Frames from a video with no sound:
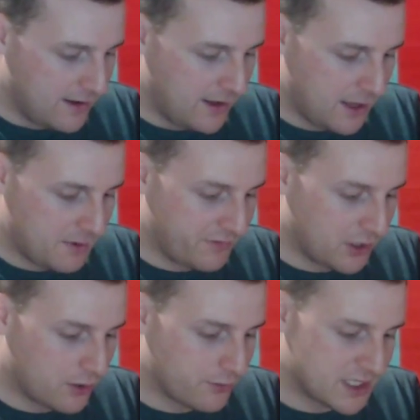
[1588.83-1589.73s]
I have a
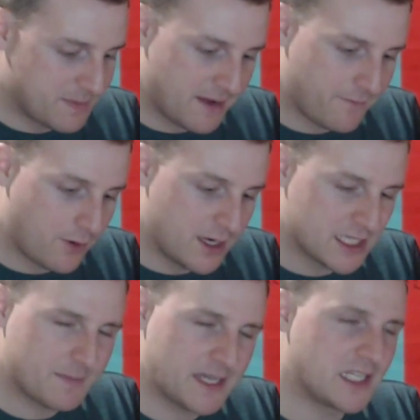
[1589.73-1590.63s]
lot of respect for it, and
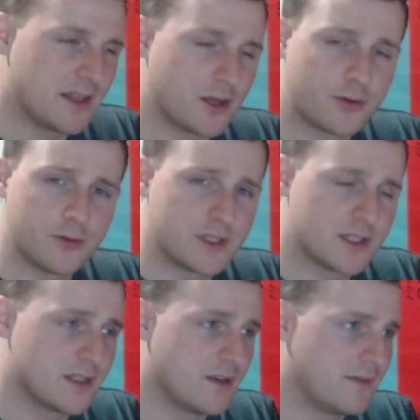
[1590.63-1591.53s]
especially the crews
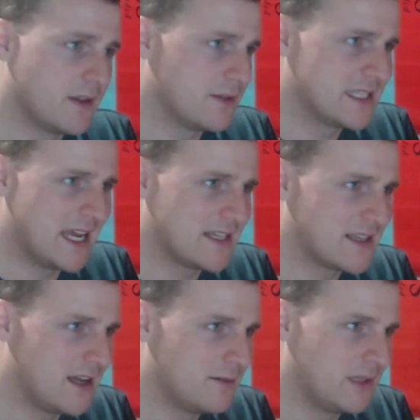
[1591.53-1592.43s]
that served in those tanks.
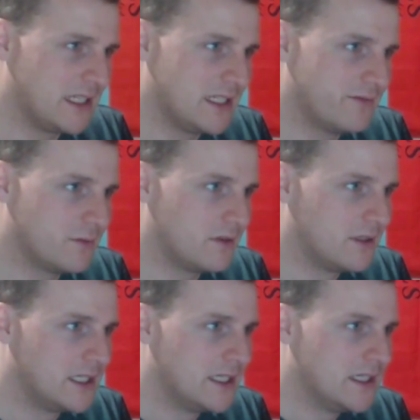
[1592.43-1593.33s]
Unbelievable.
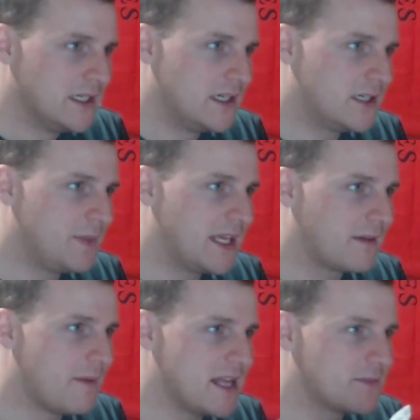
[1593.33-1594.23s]

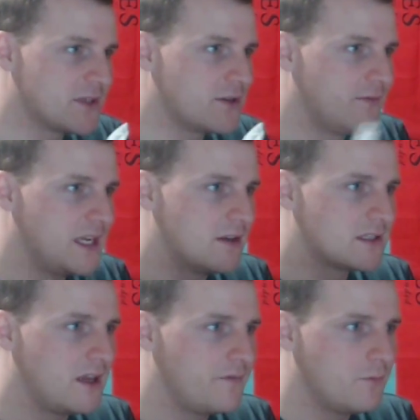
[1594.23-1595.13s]
Herbink, Matsimus, good videos.
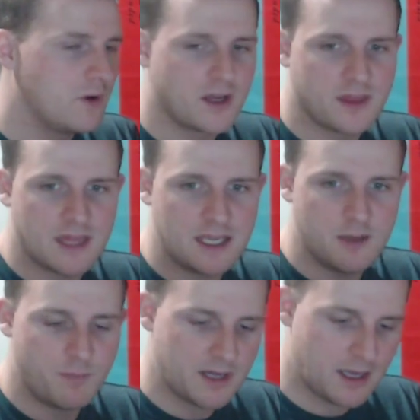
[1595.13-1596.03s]
Love your work. Thank
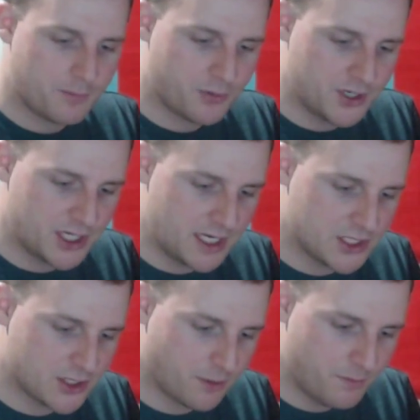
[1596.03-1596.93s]
you, buddy. I appreciate you
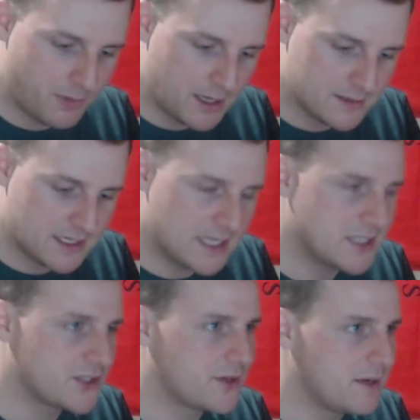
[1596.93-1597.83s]
stopping by on
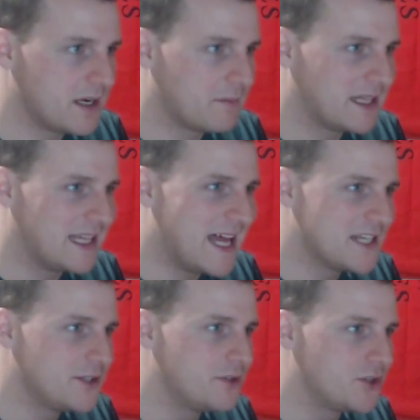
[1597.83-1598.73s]
today's stream, and I'm
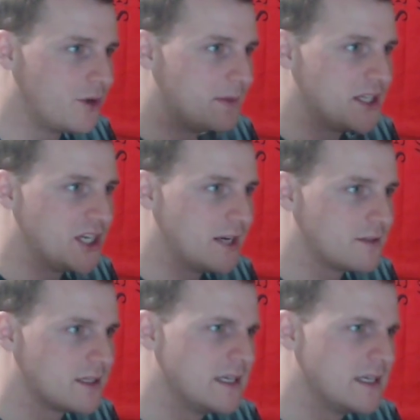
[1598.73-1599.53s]
glad you enjoyed my channels.